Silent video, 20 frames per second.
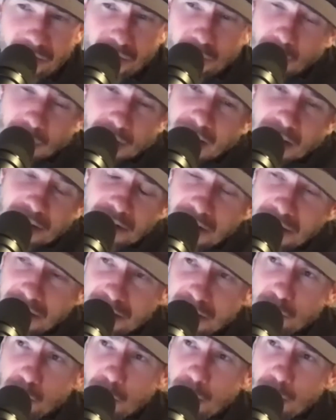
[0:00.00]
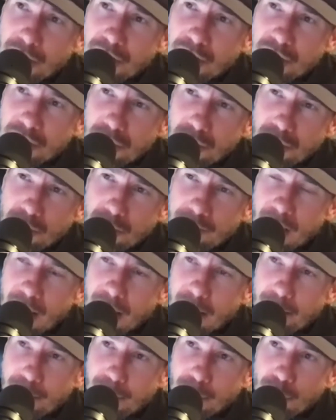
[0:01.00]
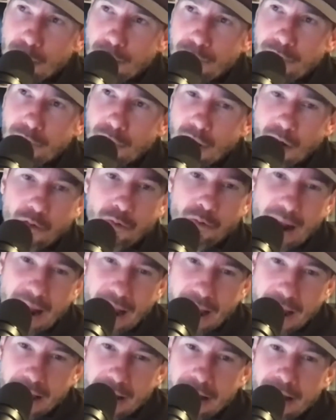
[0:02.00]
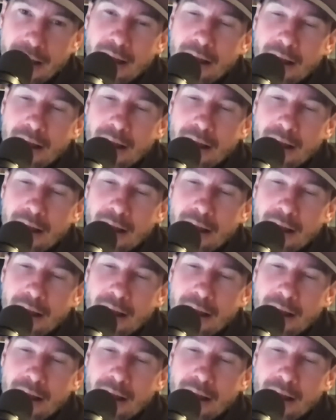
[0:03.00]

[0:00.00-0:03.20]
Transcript: So Genesis 1 and 2, you've got a beautiful array